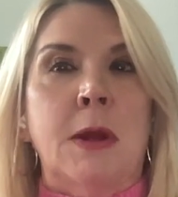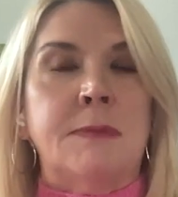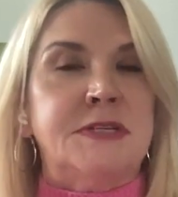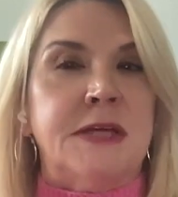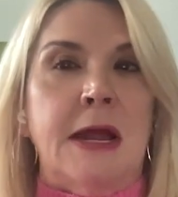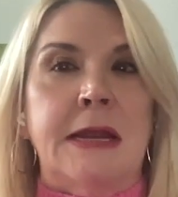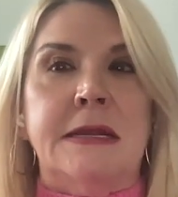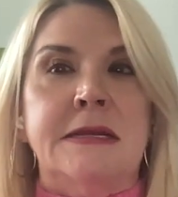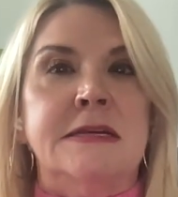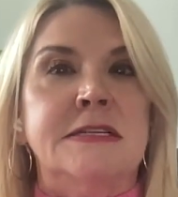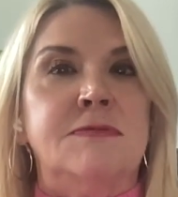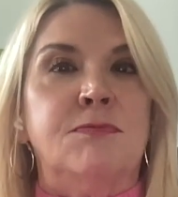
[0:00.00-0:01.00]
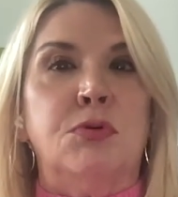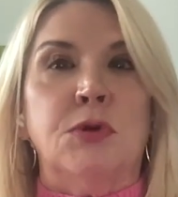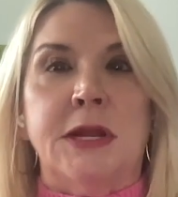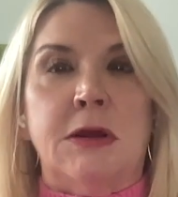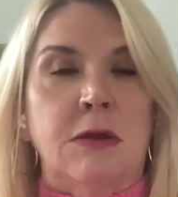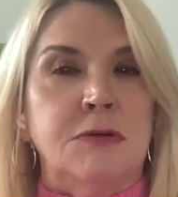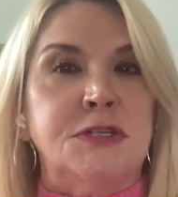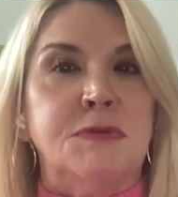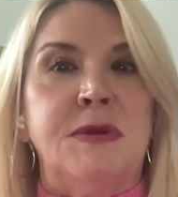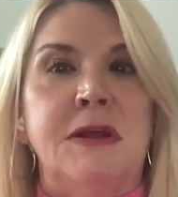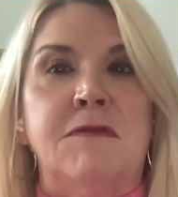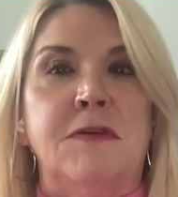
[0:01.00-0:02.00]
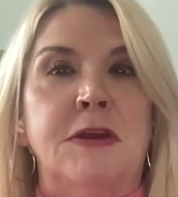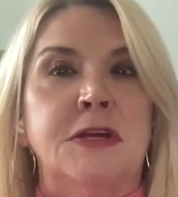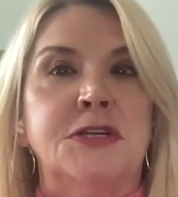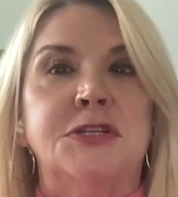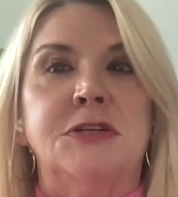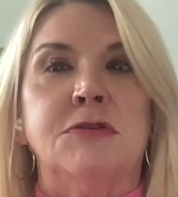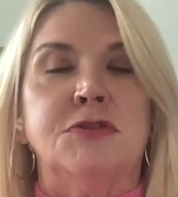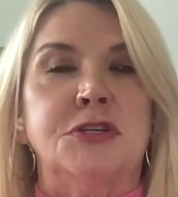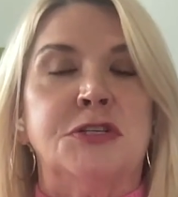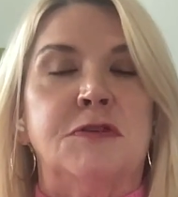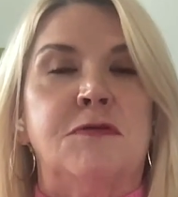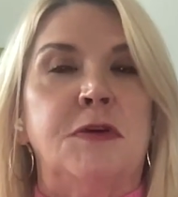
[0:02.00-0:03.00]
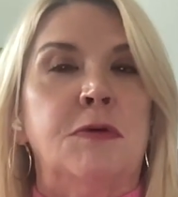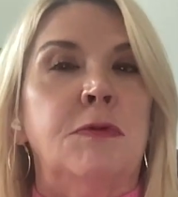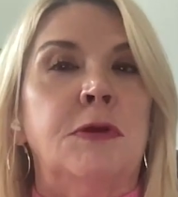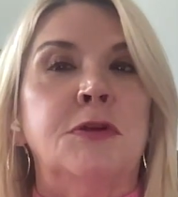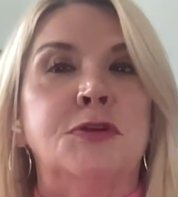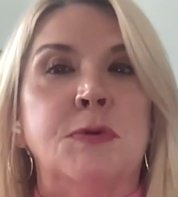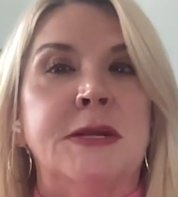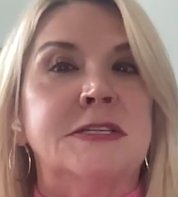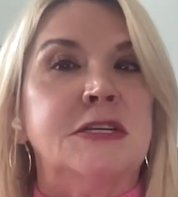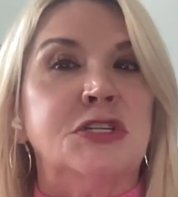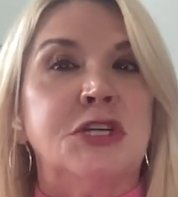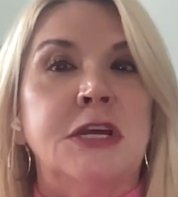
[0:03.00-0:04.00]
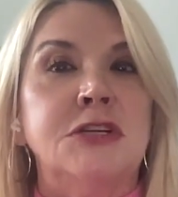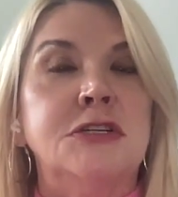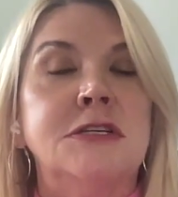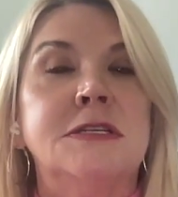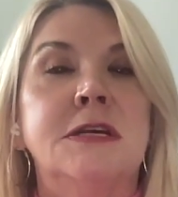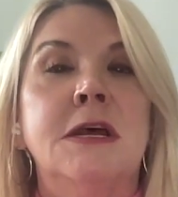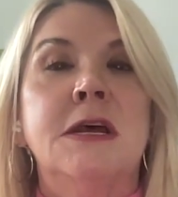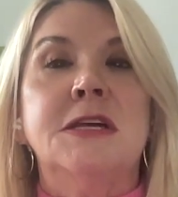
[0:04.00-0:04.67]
website is pretty close to being finished. There's just a few little tweaks and changes.